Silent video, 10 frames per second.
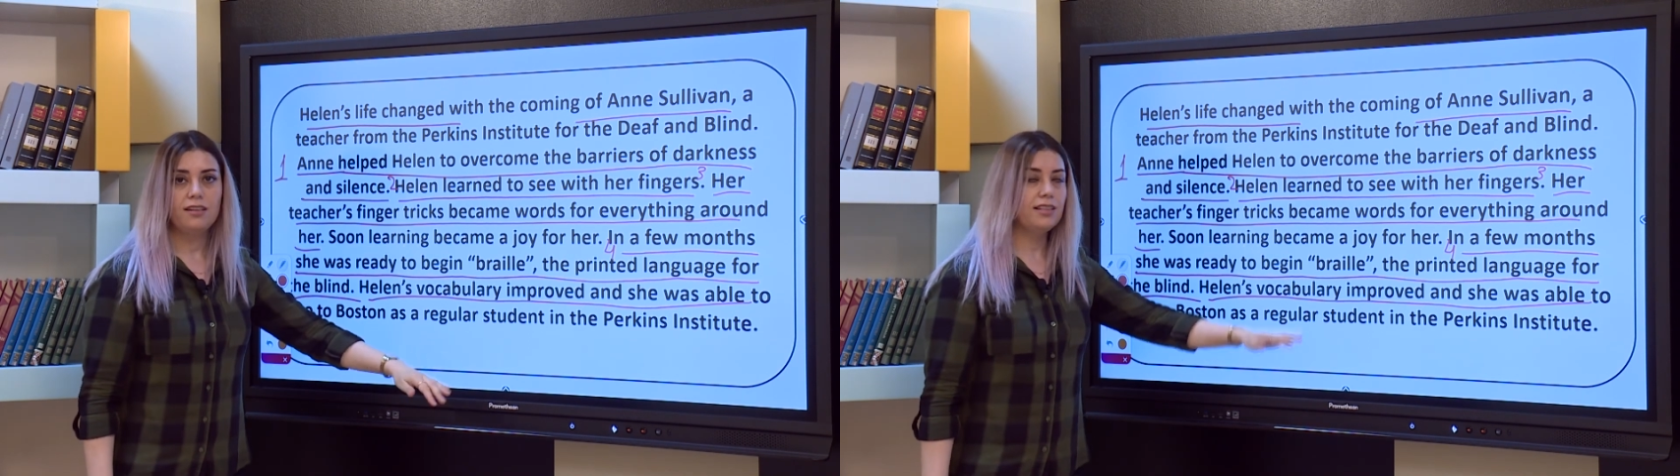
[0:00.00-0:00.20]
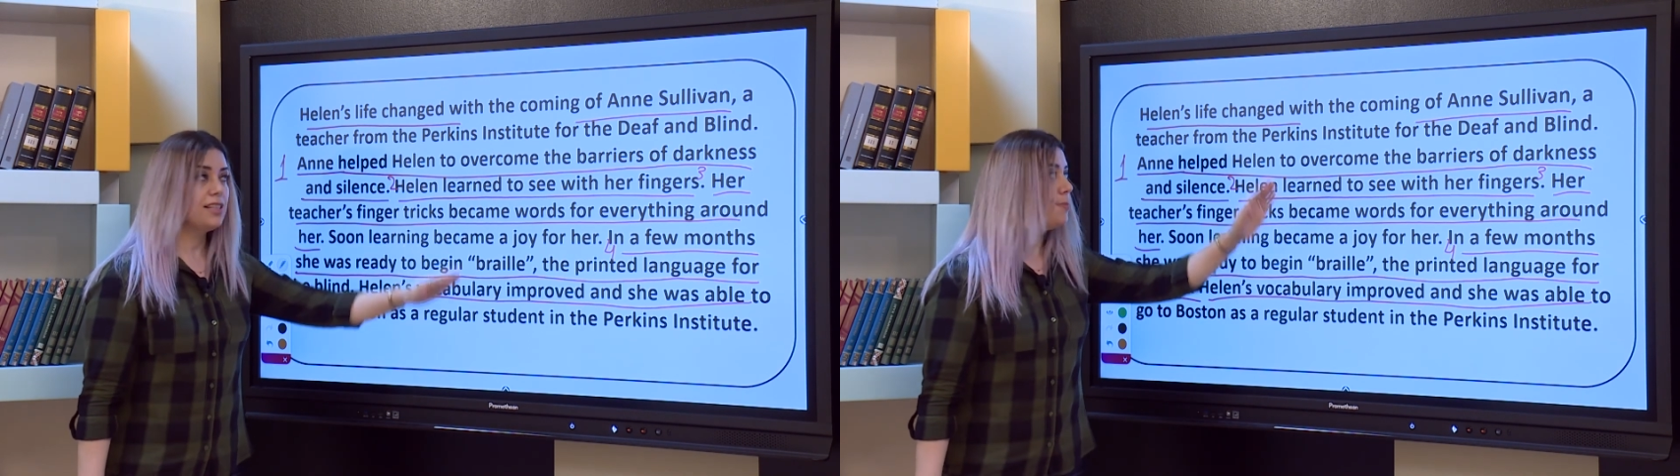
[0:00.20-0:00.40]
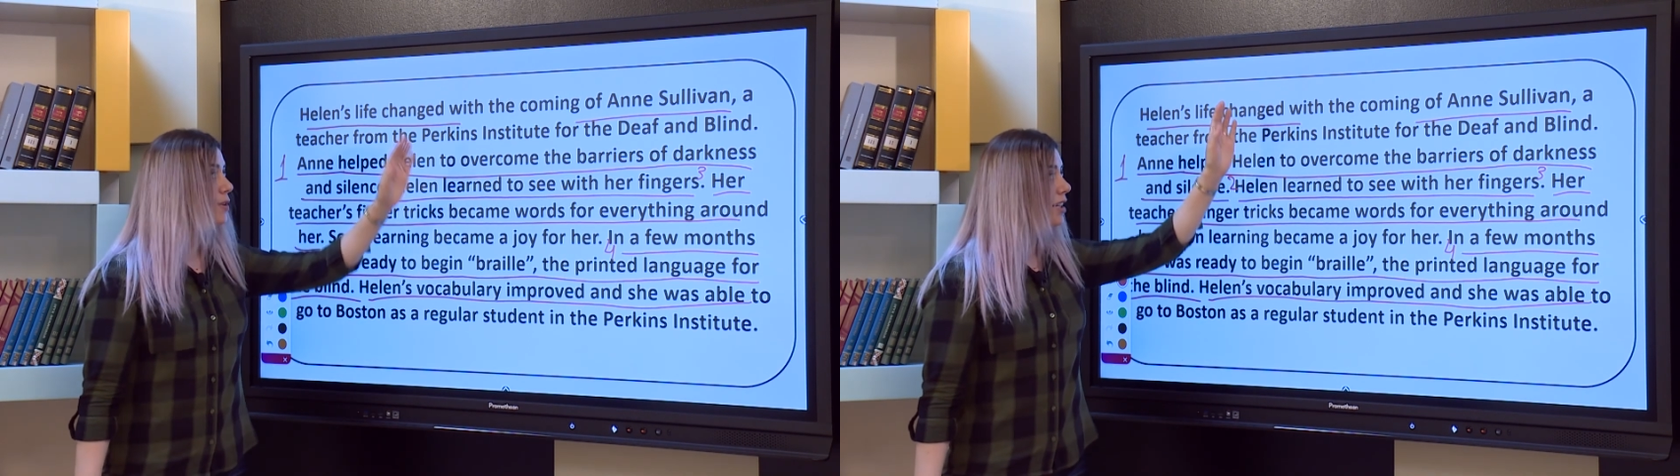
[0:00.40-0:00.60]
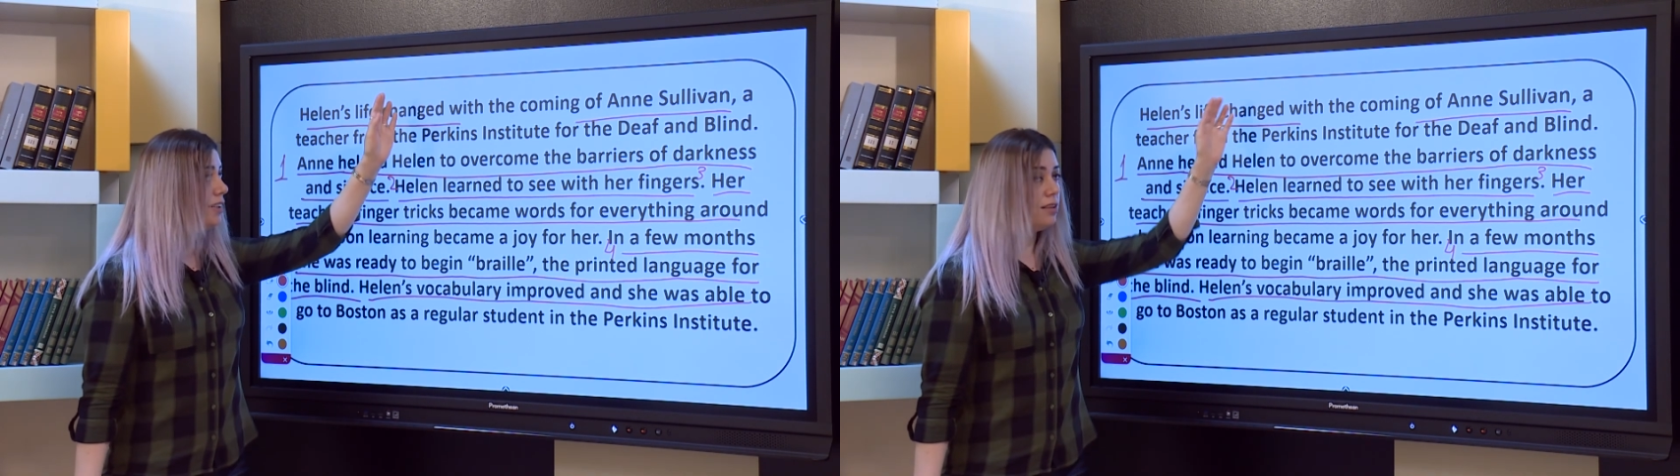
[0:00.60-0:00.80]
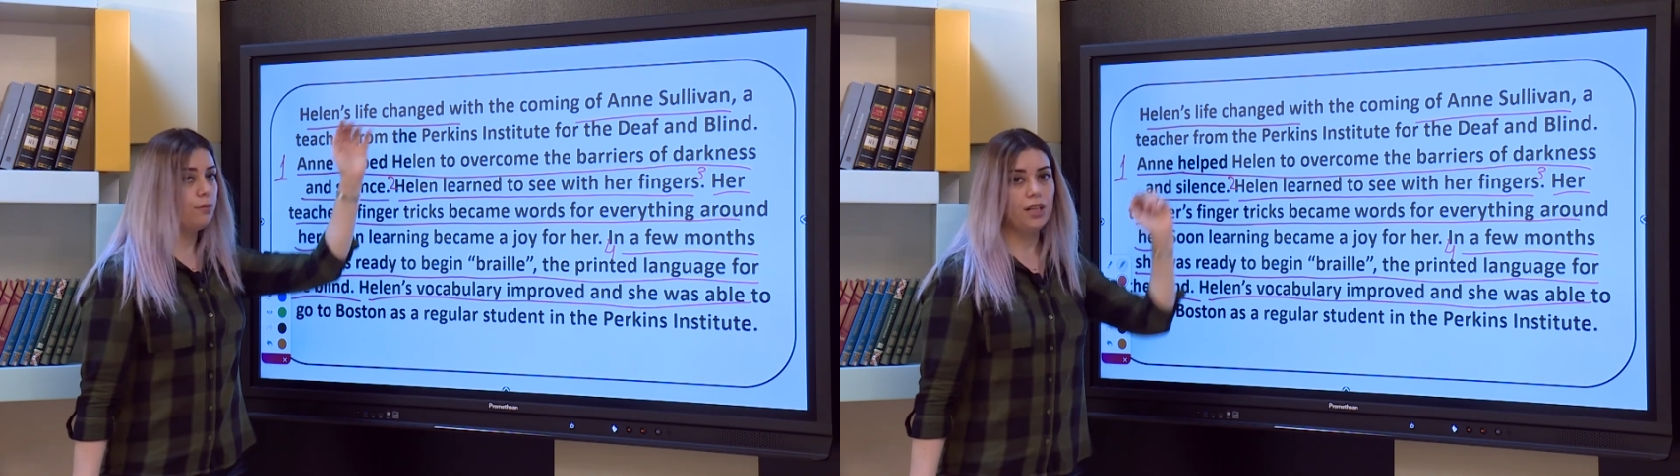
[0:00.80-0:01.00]
explain
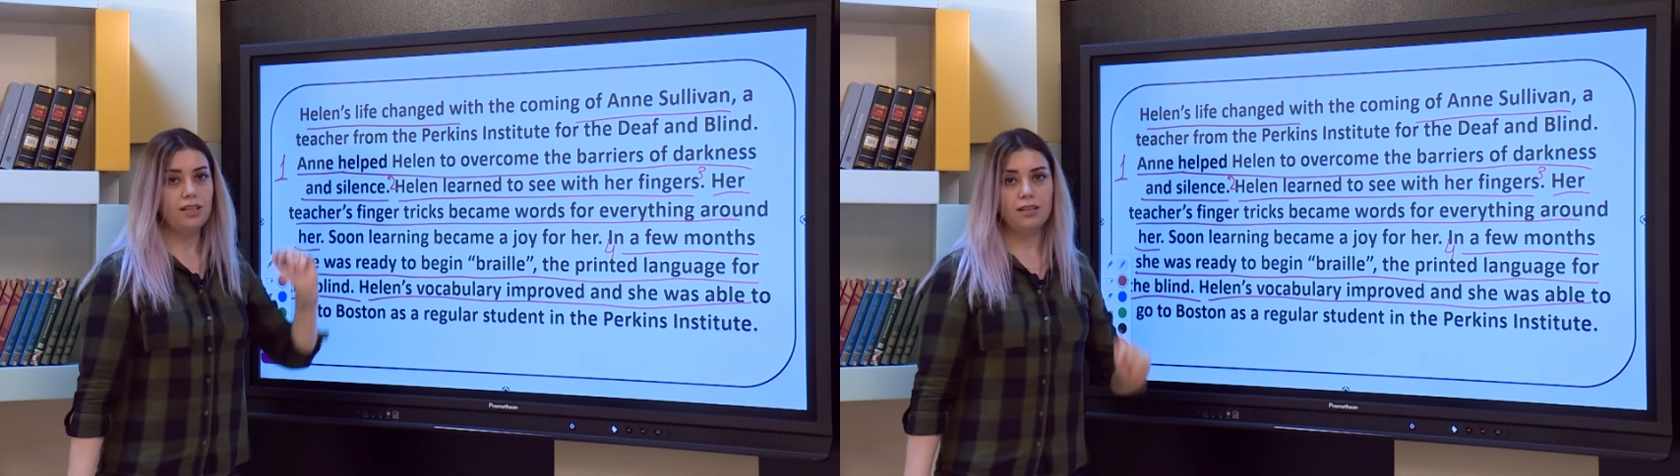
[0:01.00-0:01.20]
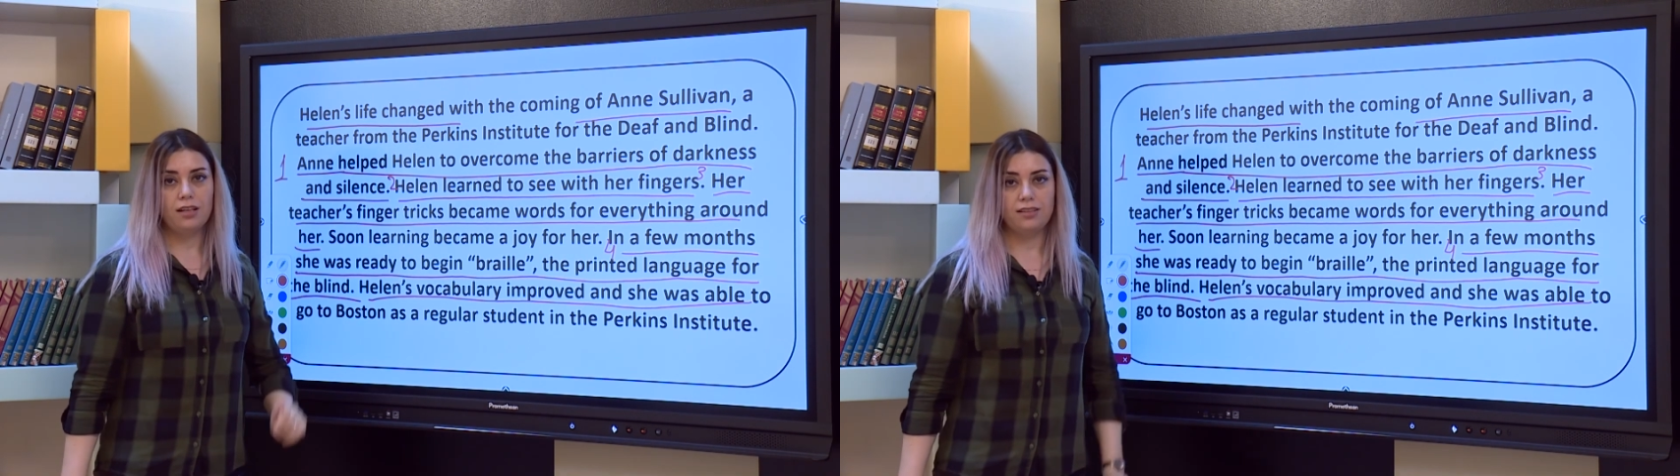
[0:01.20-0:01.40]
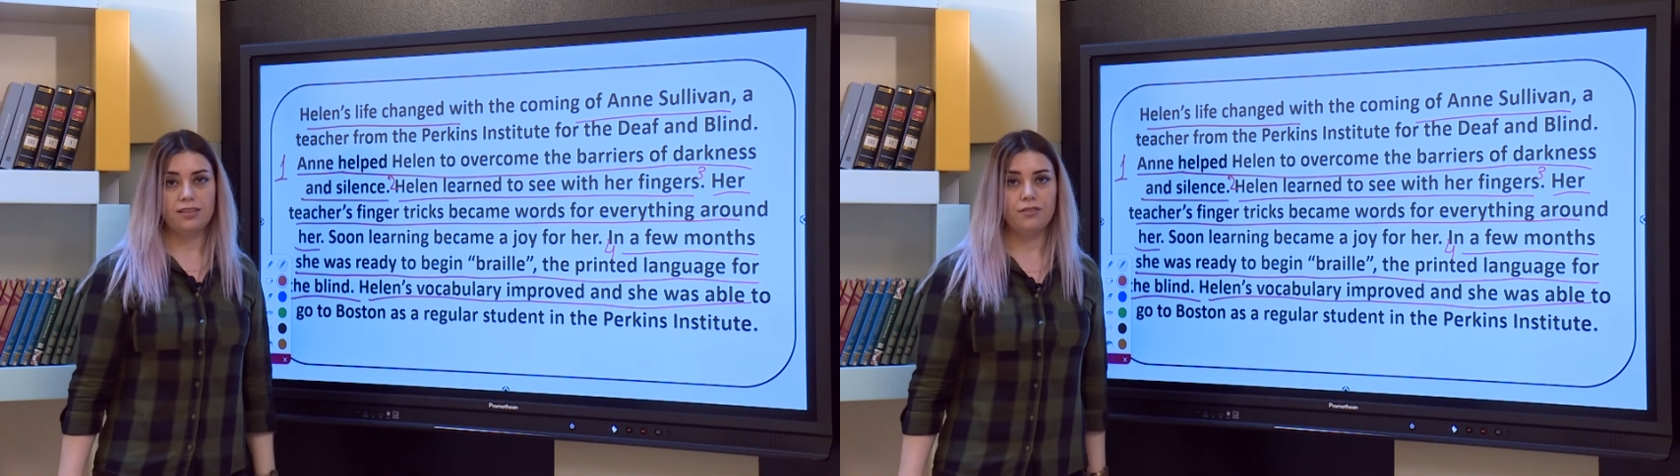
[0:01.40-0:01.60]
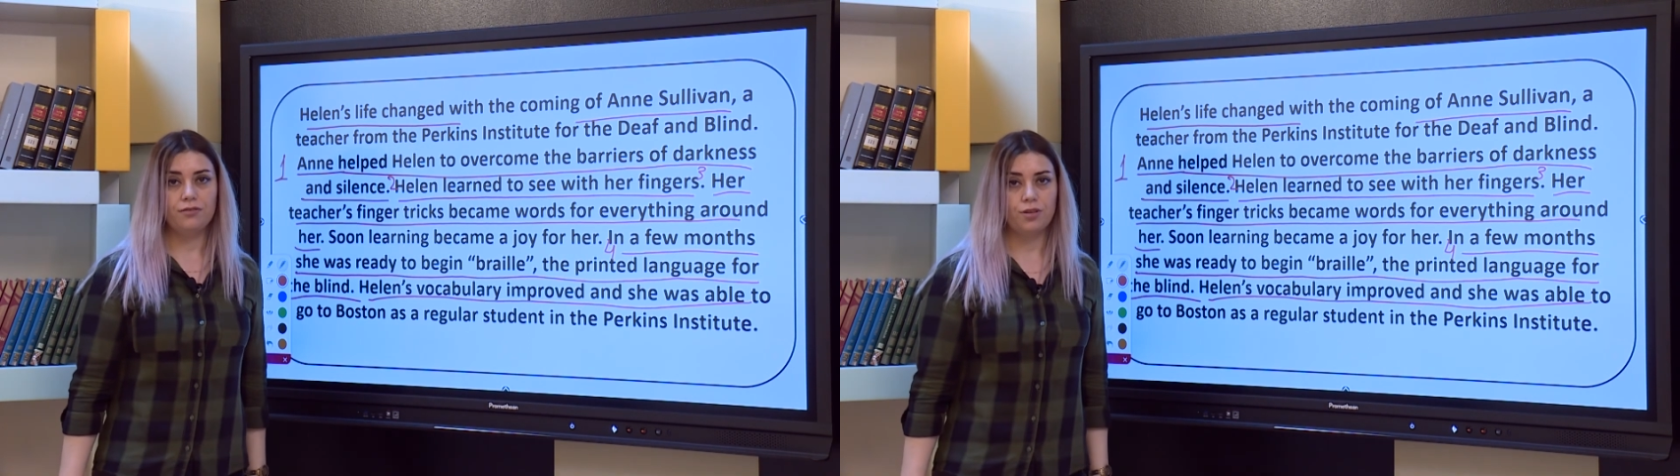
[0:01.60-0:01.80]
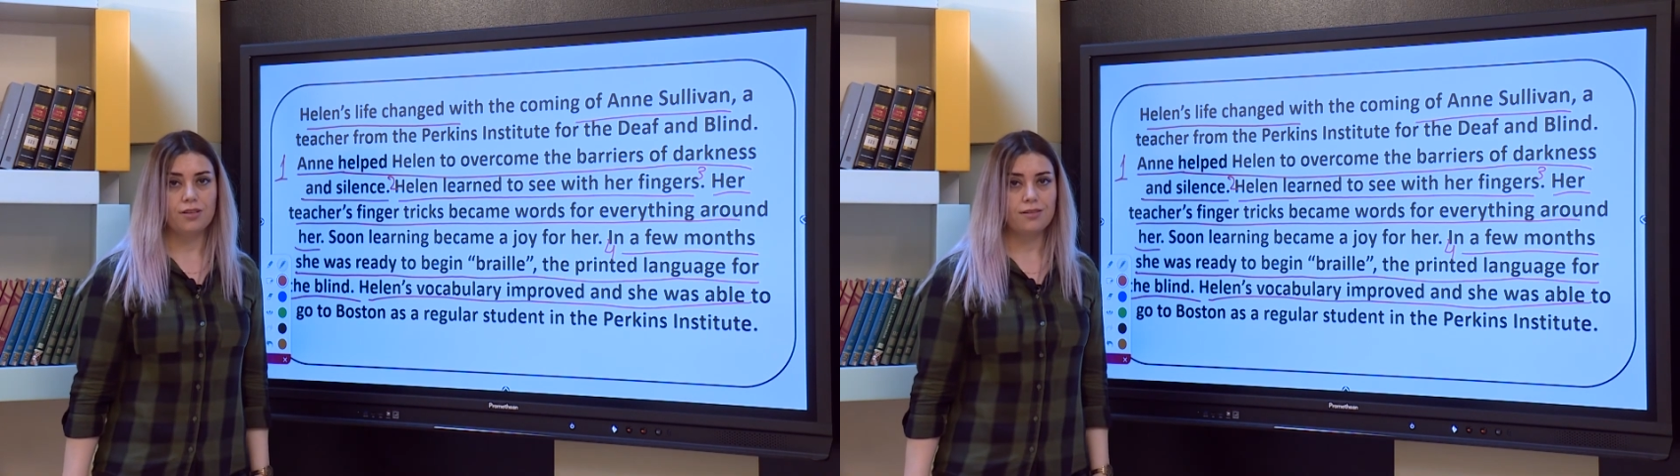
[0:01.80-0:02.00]
the main idea for
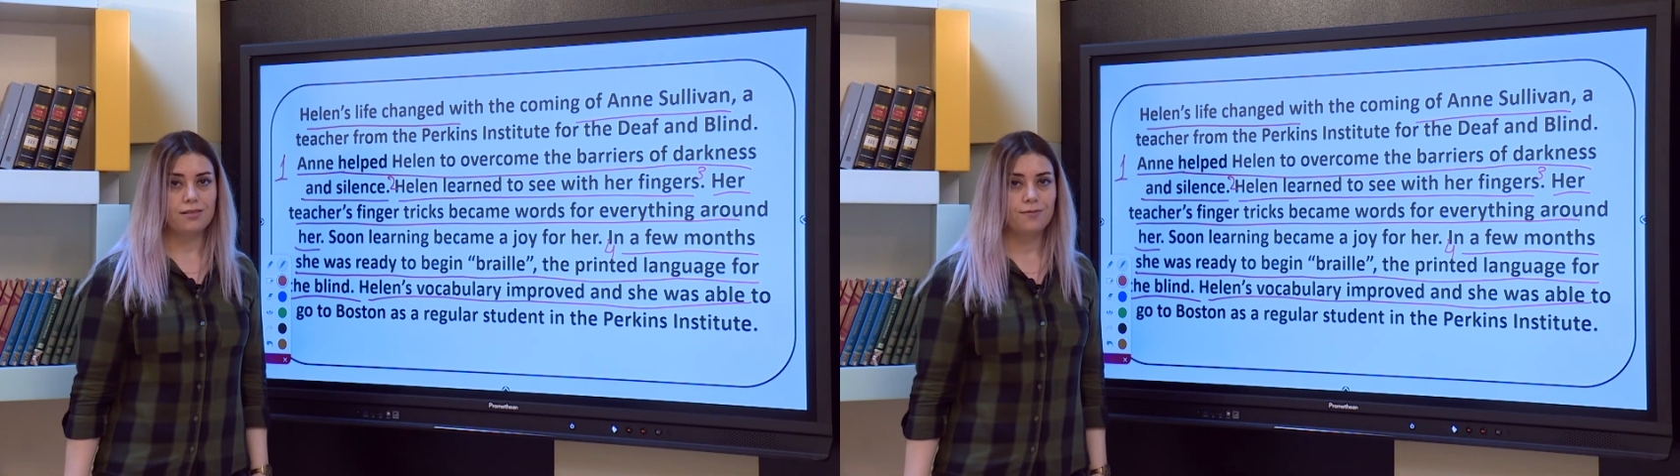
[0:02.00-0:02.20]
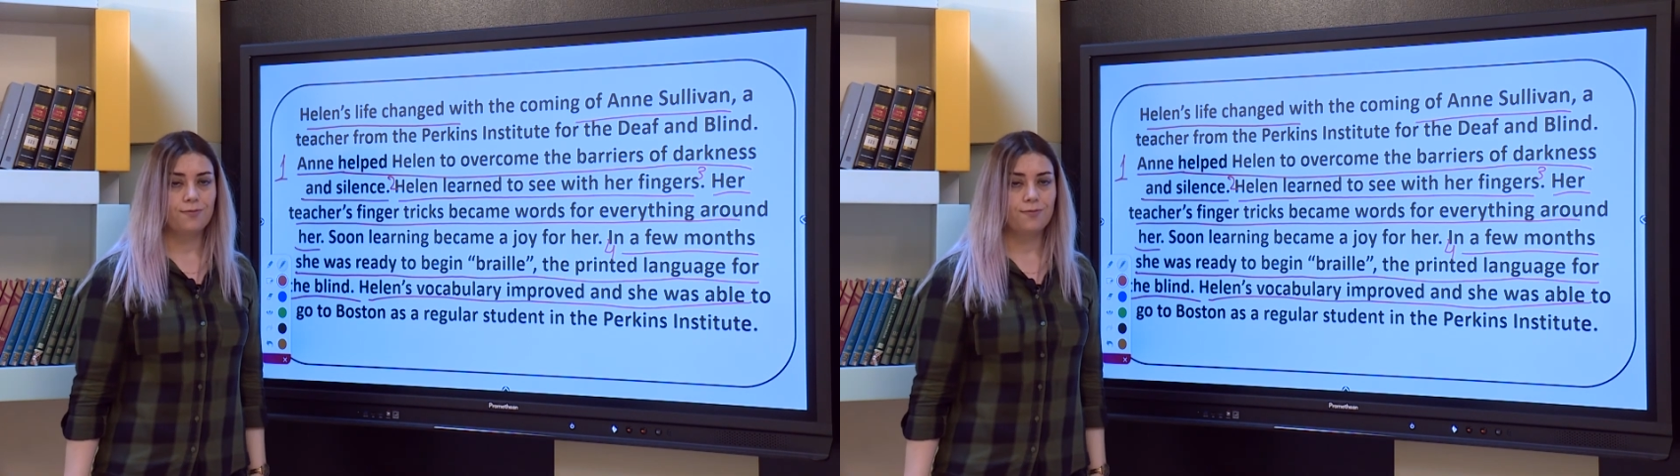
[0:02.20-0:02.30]
us.